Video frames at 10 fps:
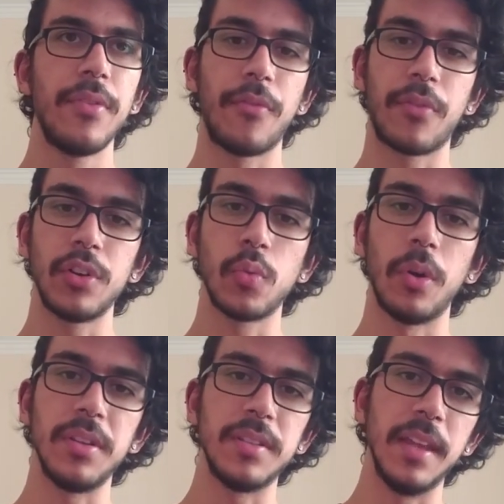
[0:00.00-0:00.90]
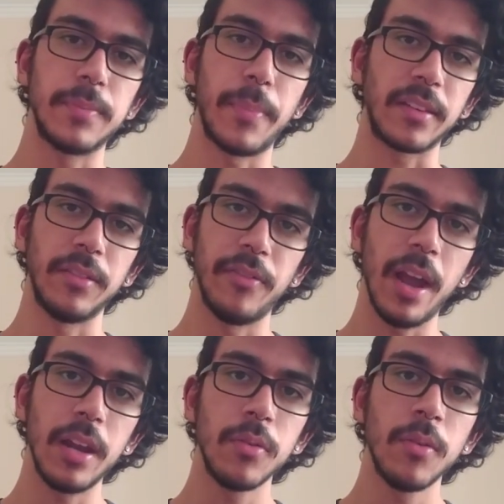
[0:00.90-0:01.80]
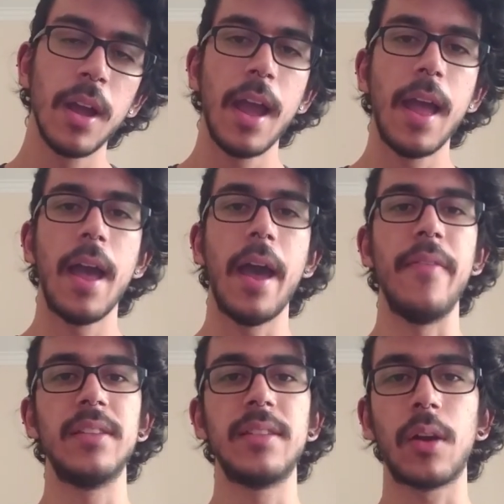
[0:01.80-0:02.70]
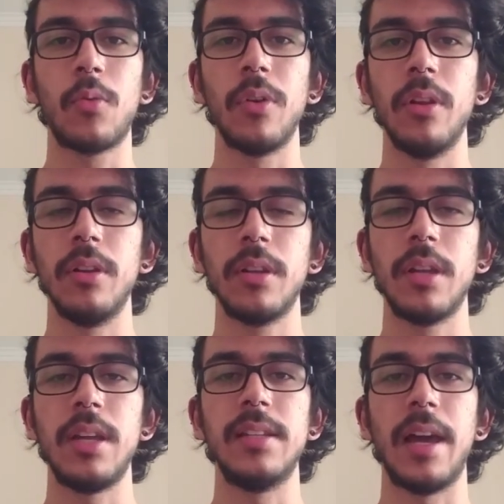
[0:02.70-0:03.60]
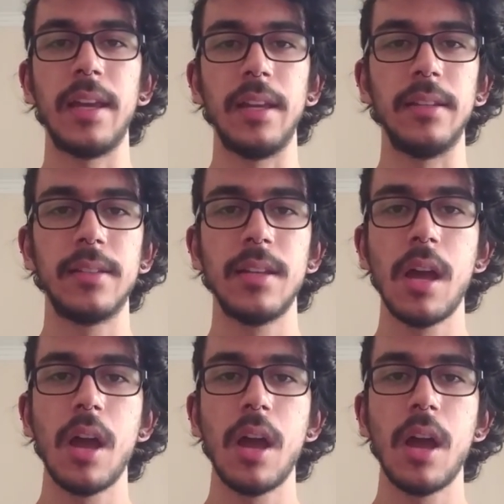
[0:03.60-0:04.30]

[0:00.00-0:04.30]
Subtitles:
The first one is the expected value, and the second one is a hint.